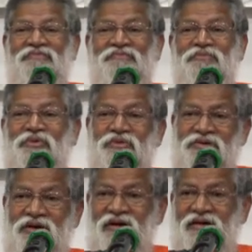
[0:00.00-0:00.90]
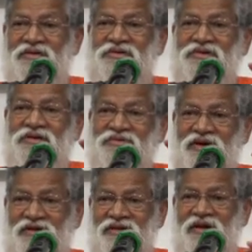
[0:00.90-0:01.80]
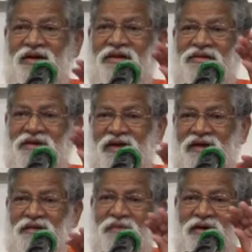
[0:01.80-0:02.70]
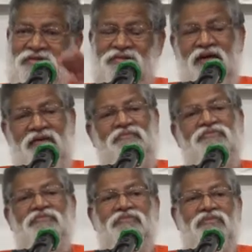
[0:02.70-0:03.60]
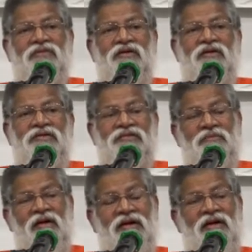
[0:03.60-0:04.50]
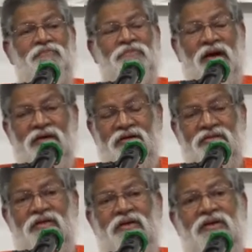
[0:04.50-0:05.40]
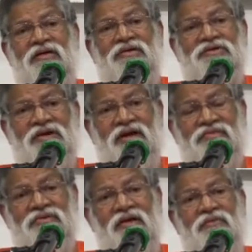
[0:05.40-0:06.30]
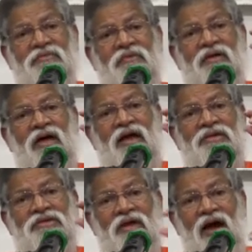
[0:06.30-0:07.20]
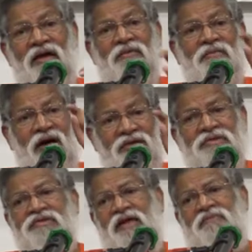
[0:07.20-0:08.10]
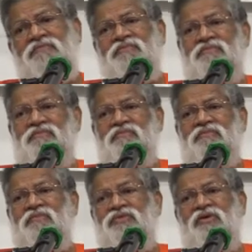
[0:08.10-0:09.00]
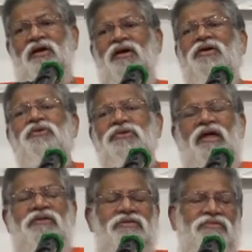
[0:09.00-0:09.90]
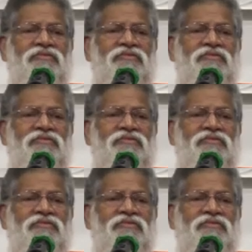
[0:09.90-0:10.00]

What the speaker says: Purusha, Kshetrajna and Nyayam are the same. Similarly, Prakriti, Kshetram and Jnanam are the same. So, there are only 2 things.